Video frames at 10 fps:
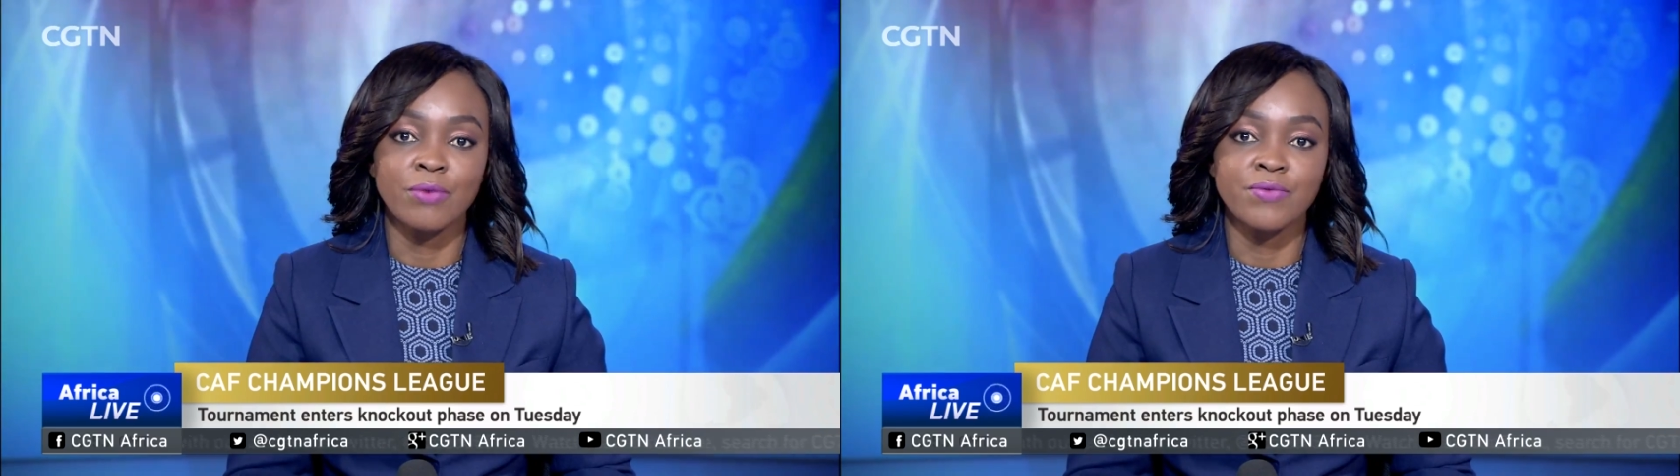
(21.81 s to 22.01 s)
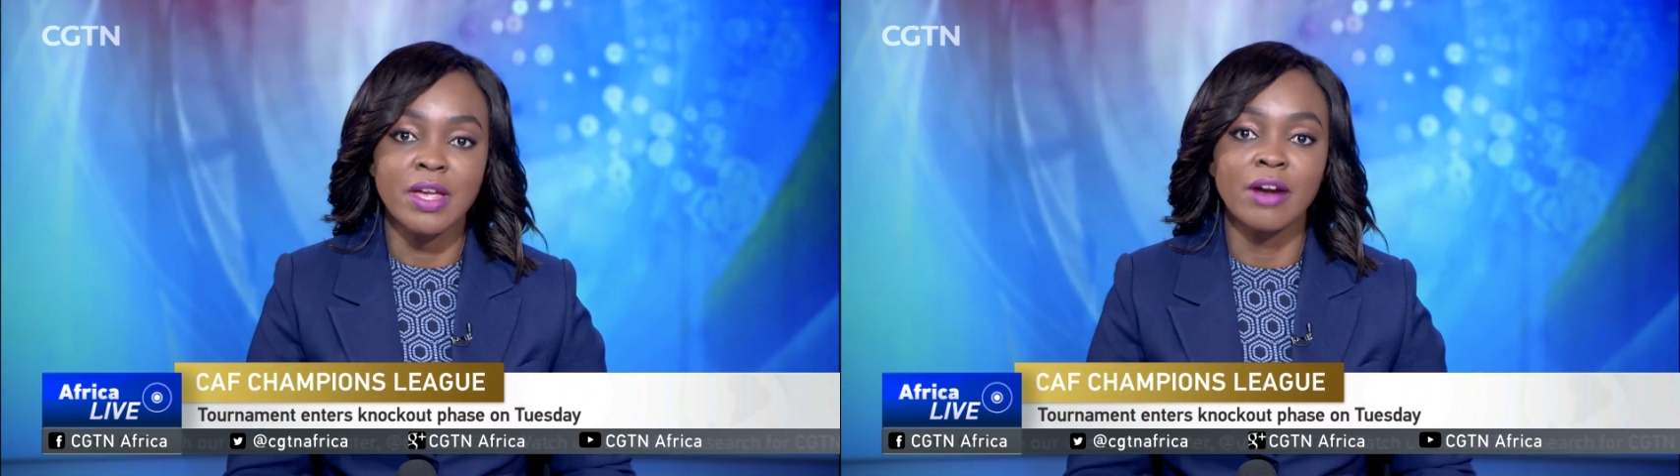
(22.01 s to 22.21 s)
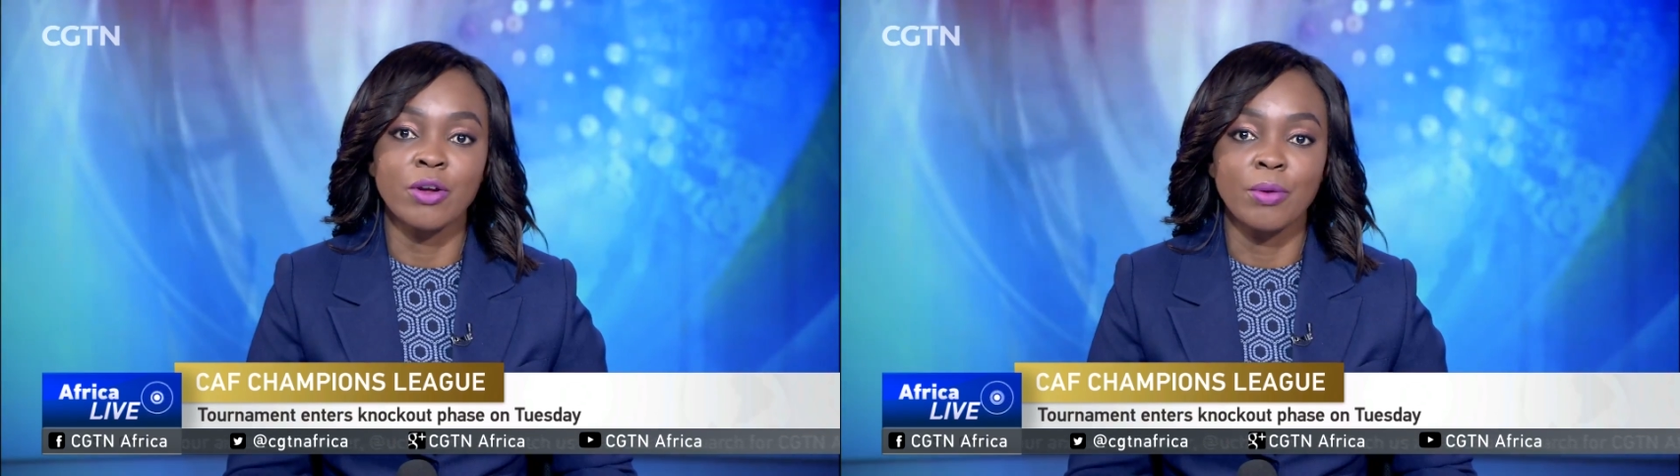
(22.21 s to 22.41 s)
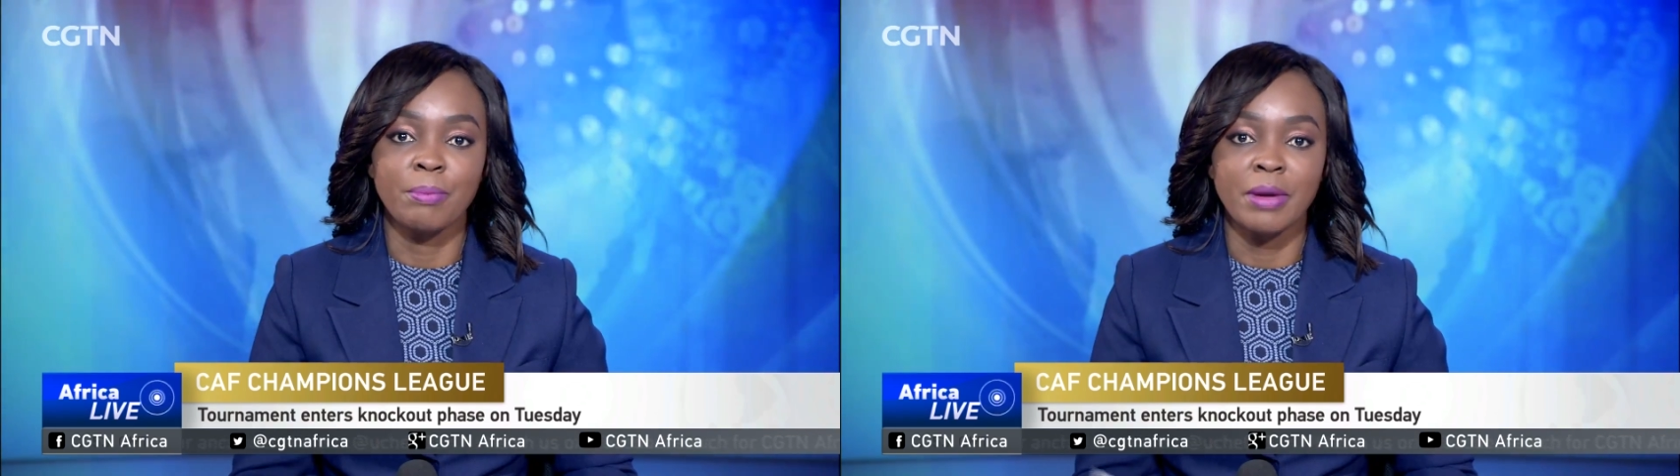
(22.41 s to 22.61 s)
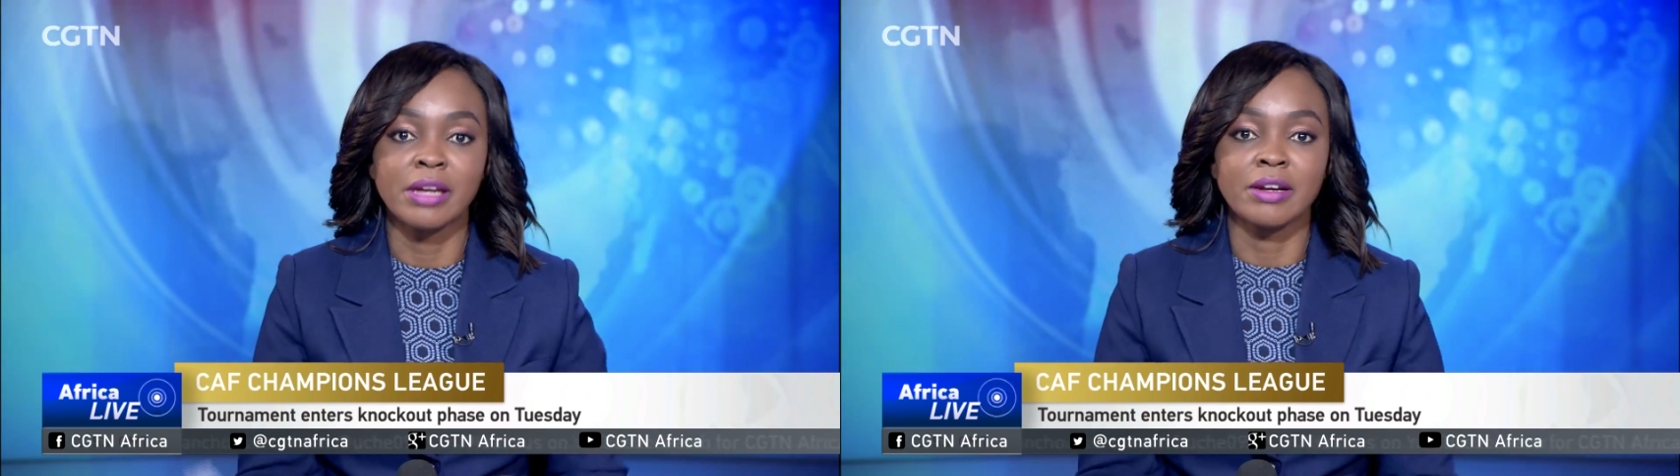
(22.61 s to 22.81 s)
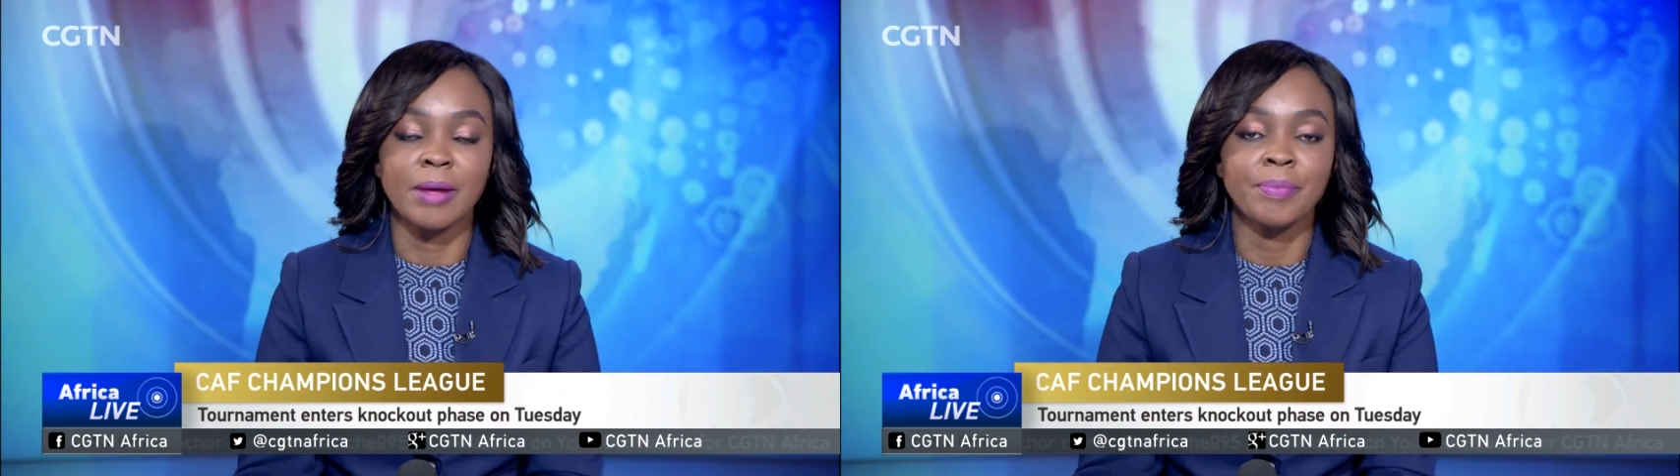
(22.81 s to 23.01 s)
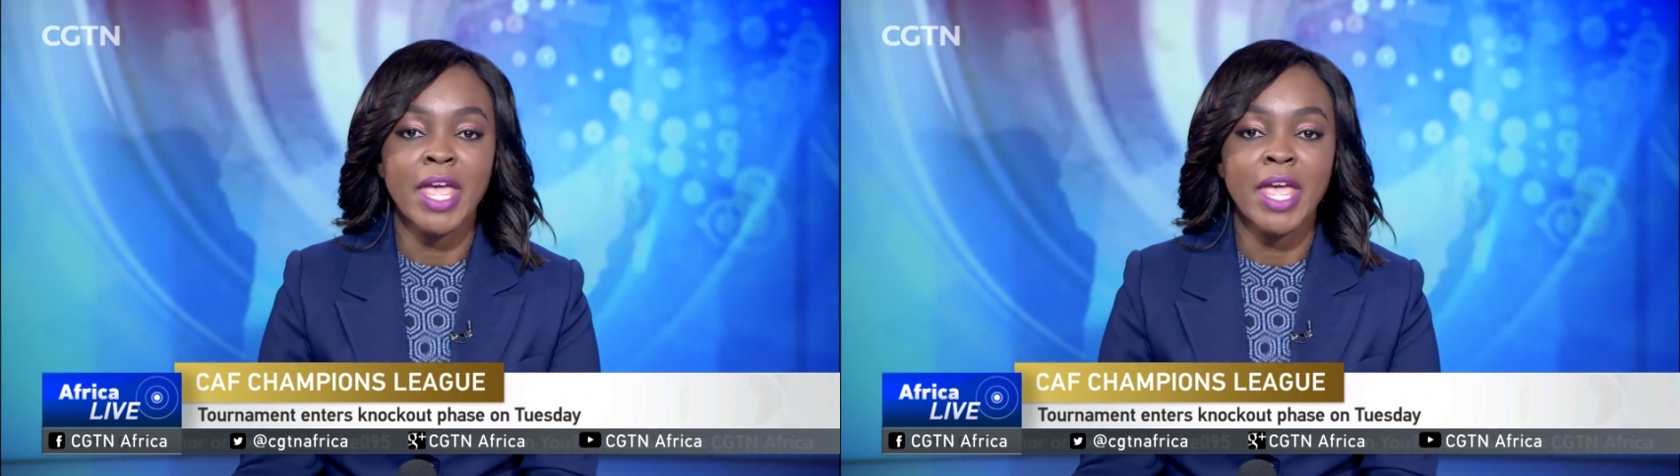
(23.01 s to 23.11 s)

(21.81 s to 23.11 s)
Ferroviario Beira.